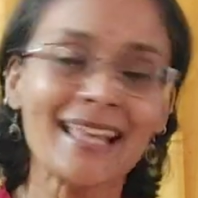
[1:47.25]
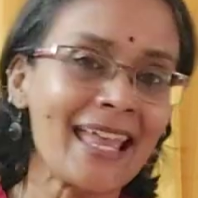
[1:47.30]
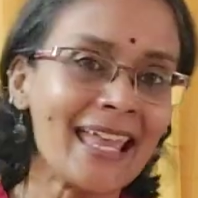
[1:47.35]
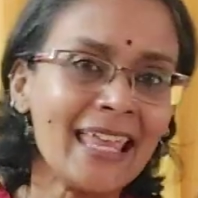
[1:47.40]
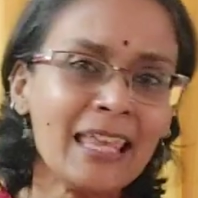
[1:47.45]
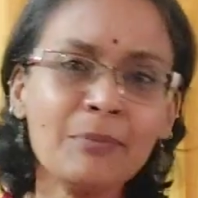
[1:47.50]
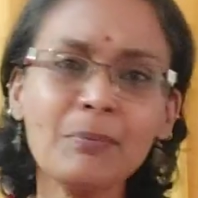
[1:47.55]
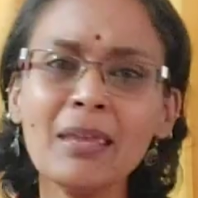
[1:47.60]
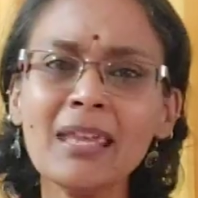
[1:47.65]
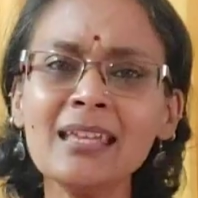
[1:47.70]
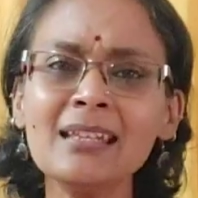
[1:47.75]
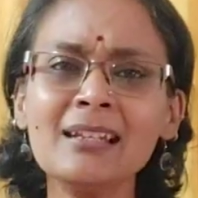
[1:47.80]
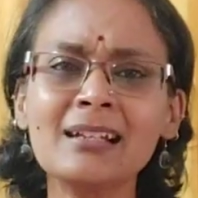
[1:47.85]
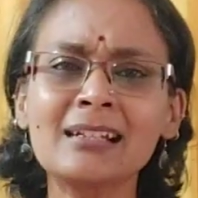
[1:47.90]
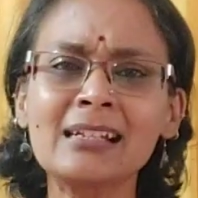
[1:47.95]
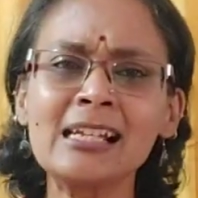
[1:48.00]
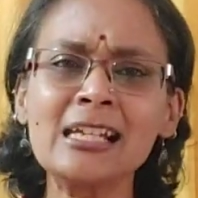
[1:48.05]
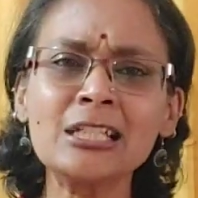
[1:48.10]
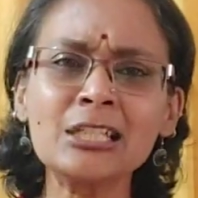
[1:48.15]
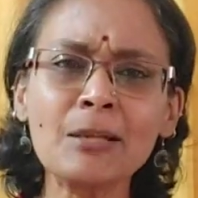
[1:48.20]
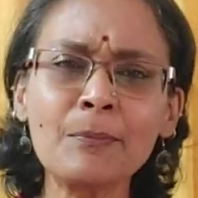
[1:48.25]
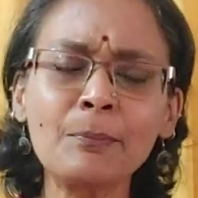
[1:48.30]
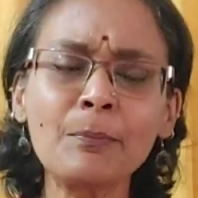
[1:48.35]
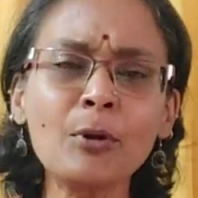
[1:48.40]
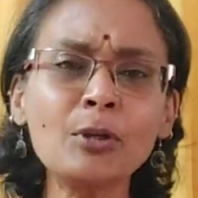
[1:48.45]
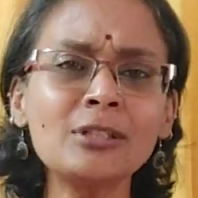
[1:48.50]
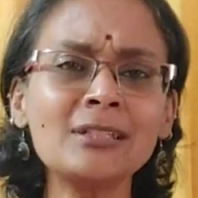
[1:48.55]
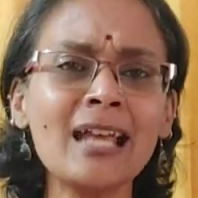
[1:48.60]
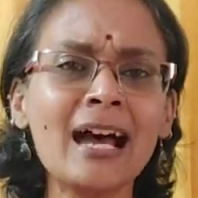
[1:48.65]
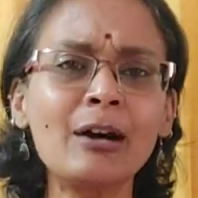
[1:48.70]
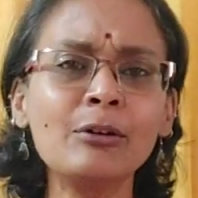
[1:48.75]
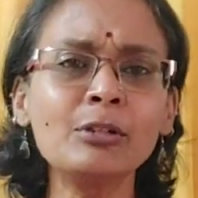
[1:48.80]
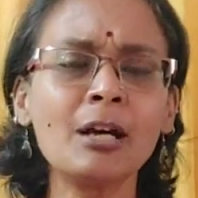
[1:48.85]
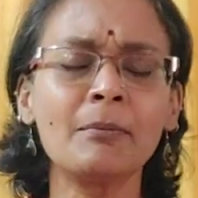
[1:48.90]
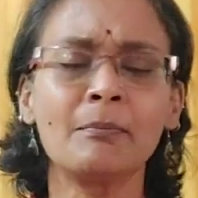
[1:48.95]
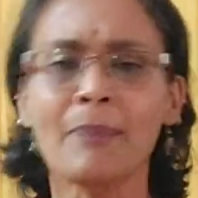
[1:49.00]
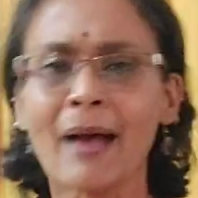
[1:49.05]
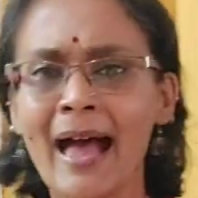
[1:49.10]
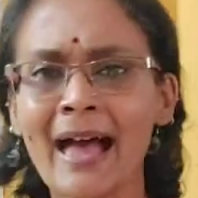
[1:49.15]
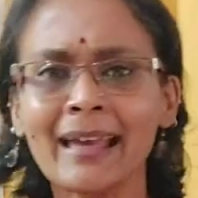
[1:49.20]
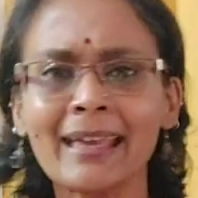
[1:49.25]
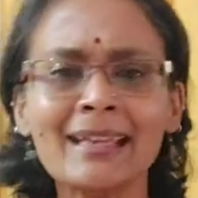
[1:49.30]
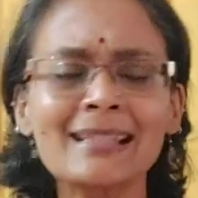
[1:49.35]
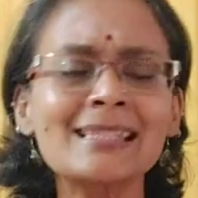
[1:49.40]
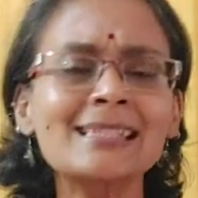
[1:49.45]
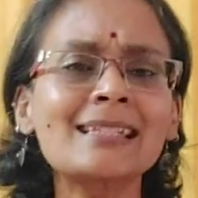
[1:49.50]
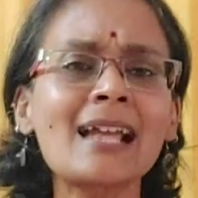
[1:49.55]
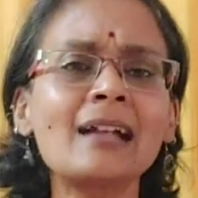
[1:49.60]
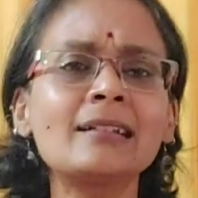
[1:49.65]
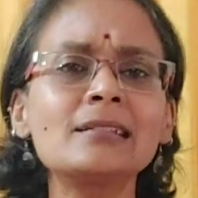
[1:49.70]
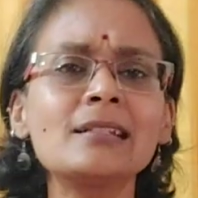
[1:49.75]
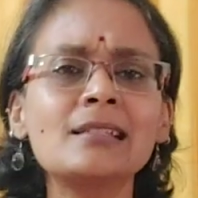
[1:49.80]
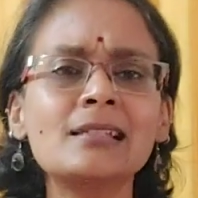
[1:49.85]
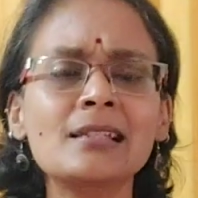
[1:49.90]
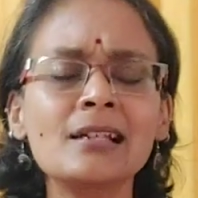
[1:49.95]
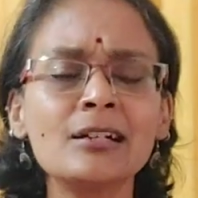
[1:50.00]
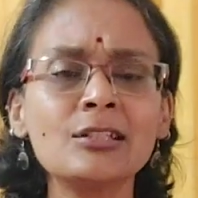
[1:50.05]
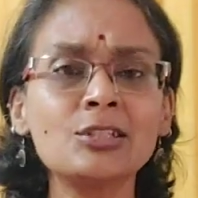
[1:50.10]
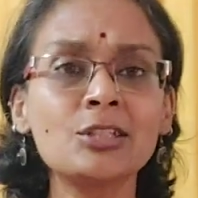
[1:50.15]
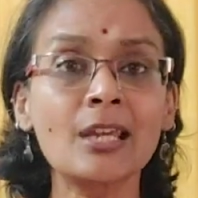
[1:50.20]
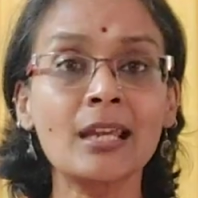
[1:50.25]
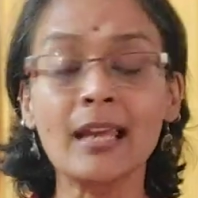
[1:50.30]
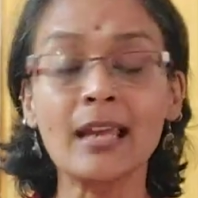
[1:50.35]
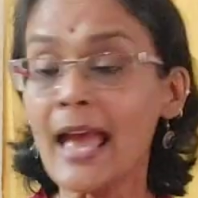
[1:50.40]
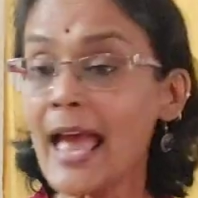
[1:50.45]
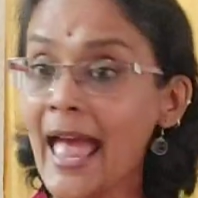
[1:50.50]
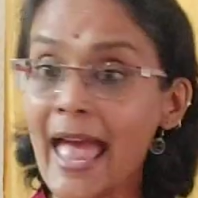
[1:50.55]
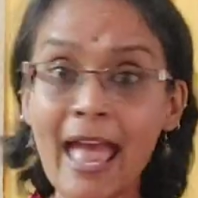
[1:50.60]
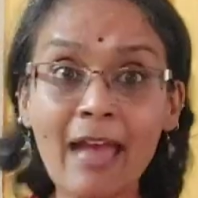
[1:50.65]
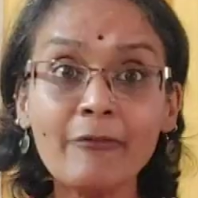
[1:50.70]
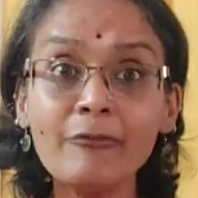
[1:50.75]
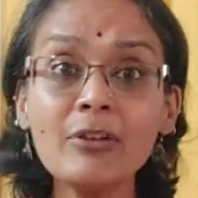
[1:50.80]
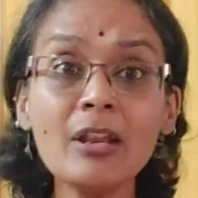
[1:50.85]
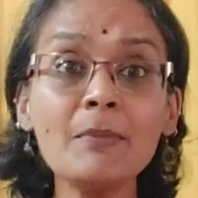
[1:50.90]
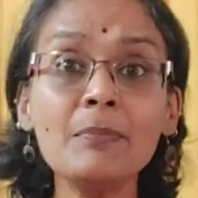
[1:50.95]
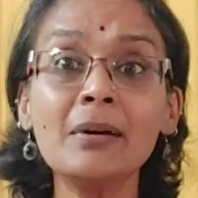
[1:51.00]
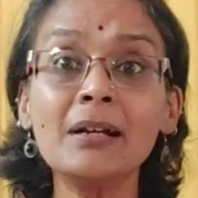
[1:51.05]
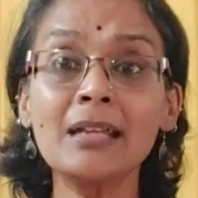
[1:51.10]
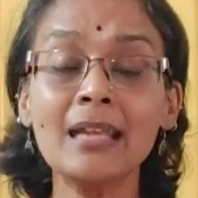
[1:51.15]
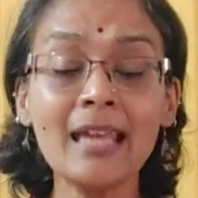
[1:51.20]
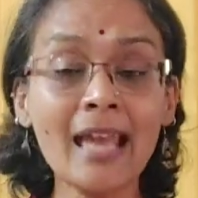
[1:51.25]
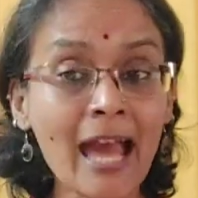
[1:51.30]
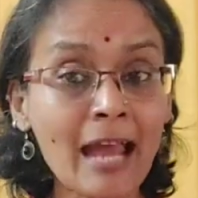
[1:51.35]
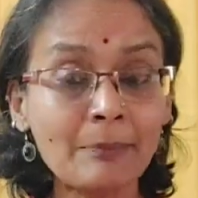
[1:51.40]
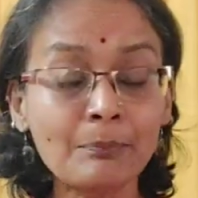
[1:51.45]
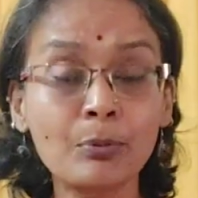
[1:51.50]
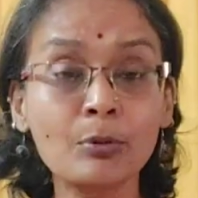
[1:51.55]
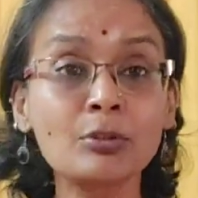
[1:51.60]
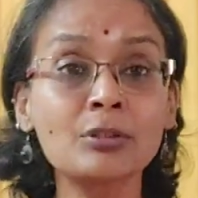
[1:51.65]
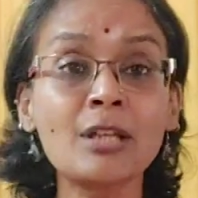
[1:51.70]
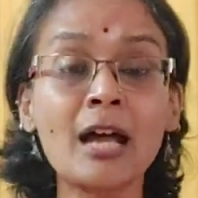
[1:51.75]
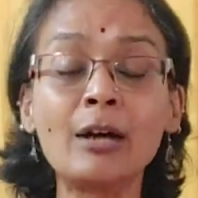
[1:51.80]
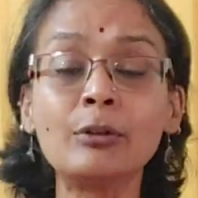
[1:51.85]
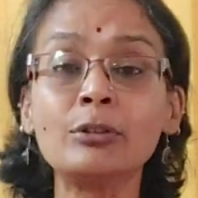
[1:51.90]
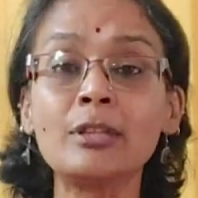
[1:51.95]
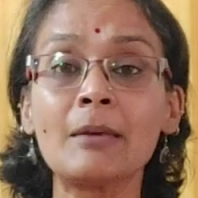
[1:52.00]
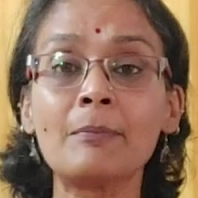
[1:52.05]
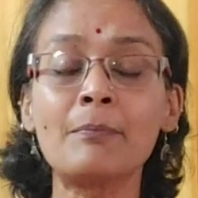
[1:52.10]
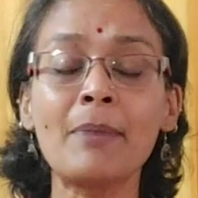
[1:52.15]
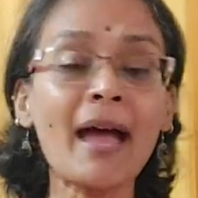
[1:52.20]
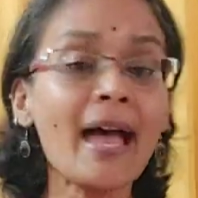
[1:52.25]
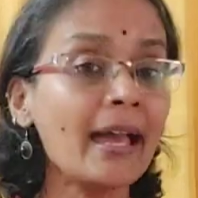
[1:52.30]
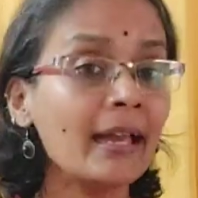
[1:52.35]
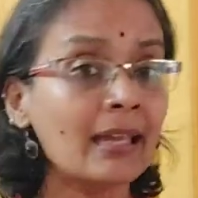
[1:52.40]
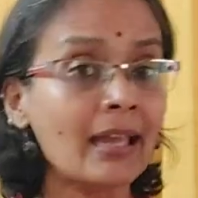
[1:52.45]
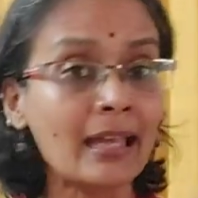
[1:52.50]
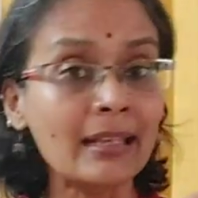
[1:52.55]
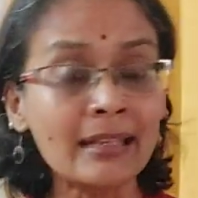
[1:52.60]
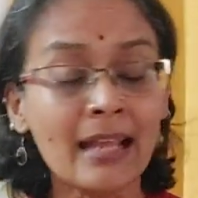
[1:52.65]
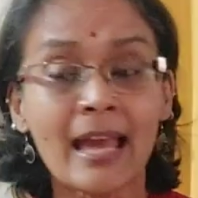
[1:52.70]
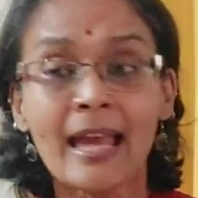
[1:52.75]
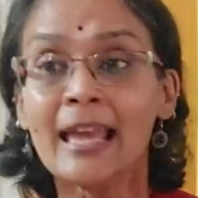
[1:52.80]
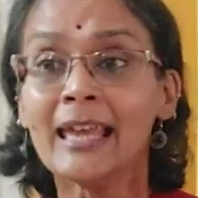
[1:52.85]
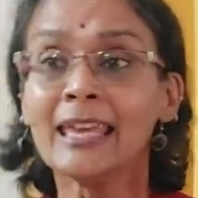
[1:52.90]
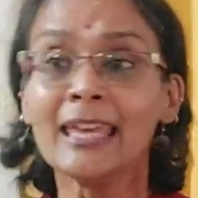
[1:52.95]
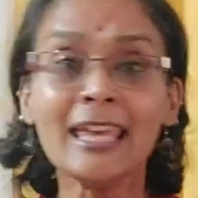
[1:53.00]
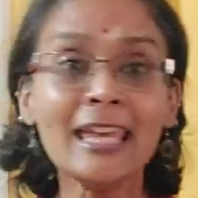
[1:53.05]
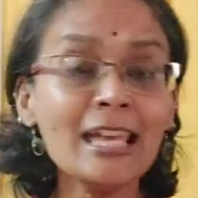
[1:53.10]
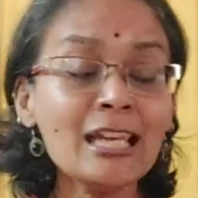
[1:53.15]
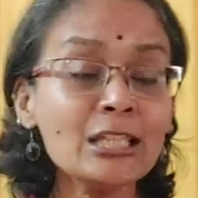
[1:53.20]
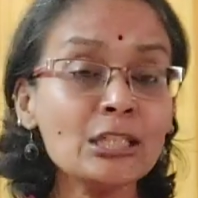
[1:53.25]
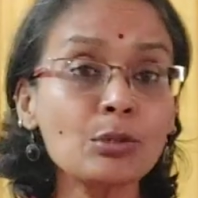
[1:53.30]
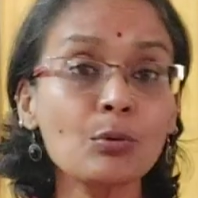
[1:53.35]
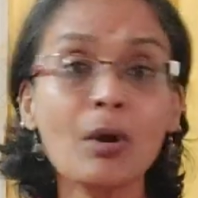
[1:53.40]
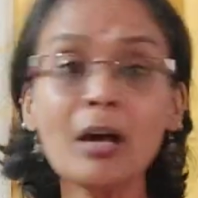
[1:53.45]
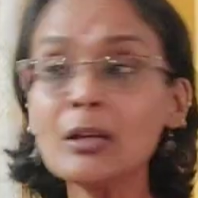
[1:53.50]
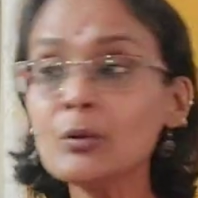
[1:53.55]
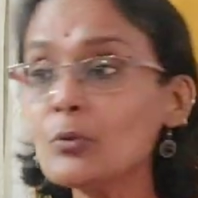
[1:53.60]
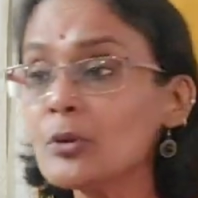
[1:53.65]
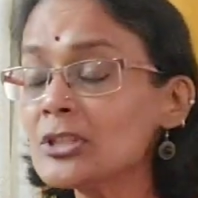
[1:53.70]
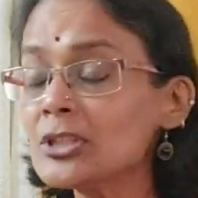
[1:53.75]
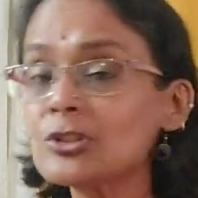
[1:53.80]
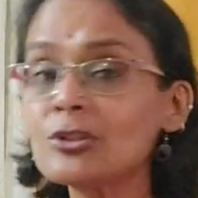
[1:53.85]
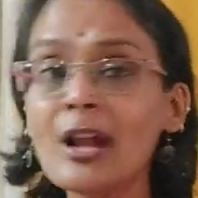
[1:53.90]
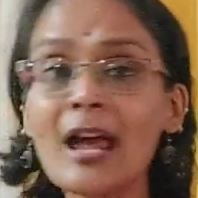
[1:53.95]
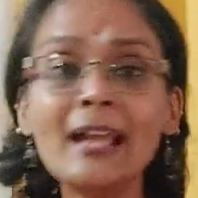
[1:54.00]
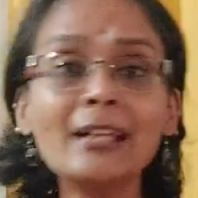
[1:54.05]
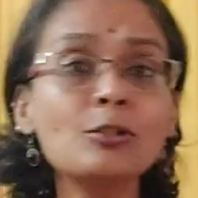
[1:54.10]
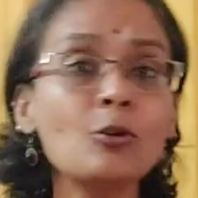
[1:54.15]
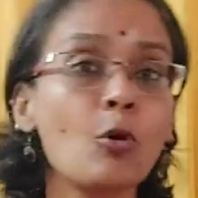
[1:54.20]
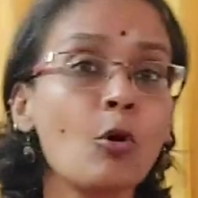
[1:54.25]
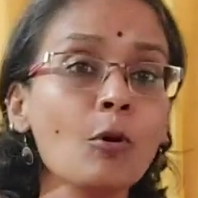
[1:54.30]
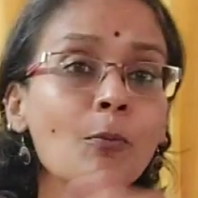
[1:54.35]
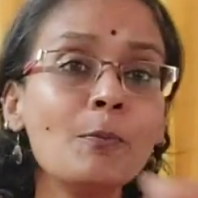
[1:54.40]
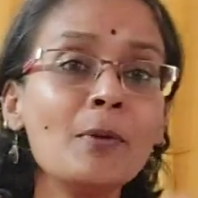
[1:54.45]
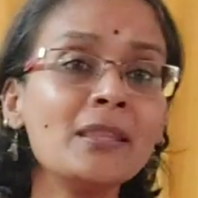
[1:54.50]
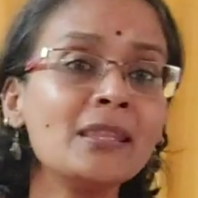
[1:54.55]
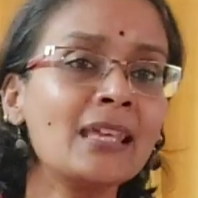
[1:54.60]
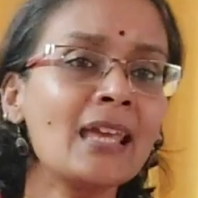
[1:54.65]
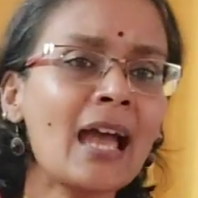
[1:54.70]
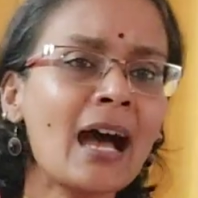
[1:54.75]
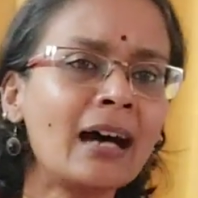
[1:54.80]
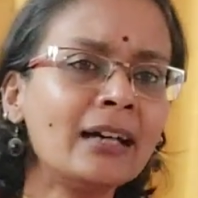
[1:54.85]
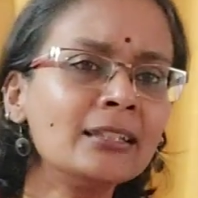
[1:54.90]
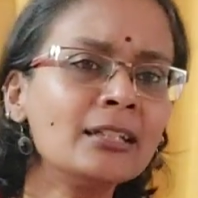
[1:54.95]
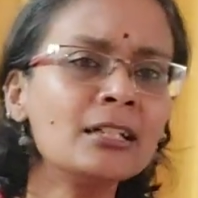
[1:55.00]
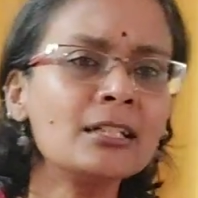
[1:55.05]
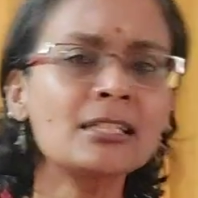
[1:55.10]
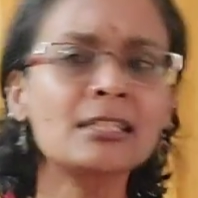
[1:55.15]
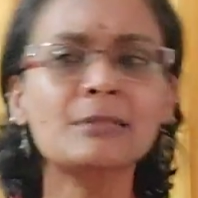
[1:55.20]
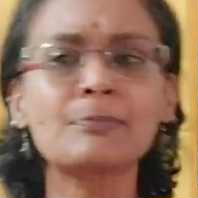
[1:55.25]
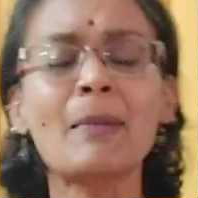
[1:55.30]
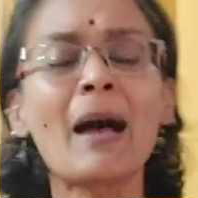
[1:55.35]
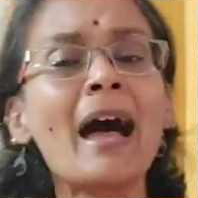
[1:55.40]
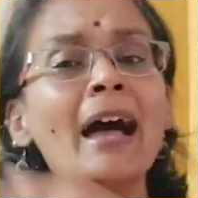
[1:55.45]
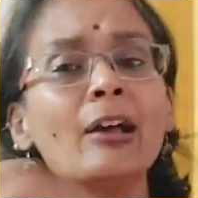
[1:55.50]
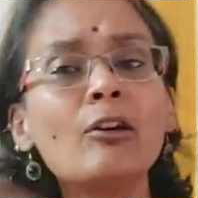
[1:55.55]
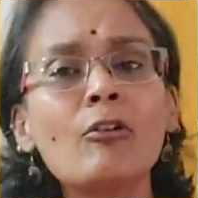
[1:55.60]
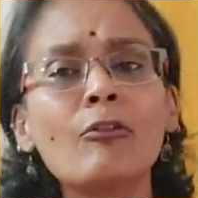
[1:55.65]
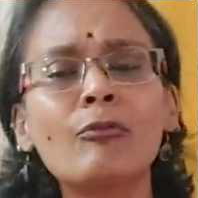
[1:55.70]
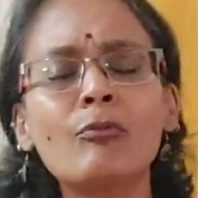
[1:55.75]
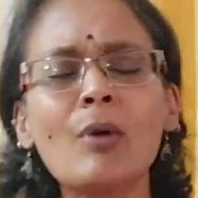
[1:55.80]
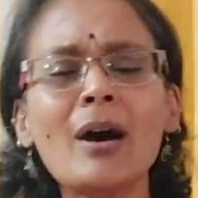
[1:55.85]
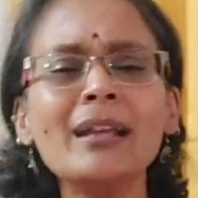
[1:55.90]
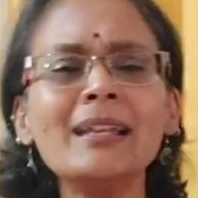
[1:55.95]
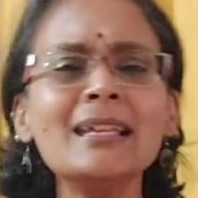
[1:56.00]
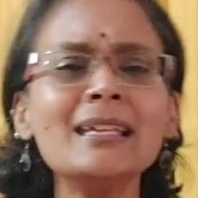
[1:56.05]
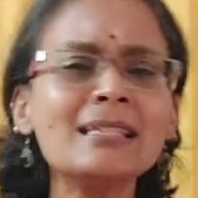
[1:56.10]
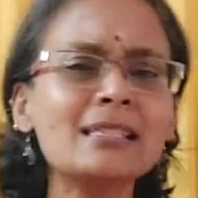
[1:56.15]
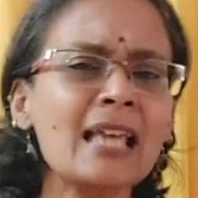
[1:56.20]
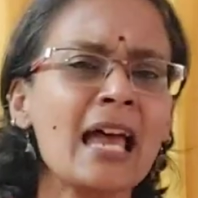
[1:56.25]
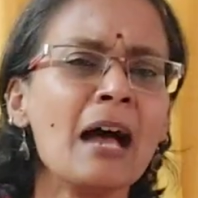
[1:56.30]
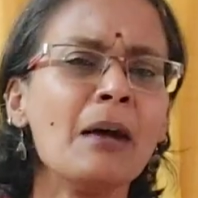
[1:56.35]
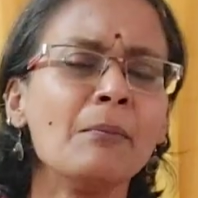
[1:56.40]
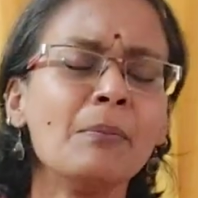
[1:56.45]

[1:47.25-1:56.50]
Immediately, she put down her bag and started searching. Everybody had put down their bag and each one was trying to open the other's bag of worries.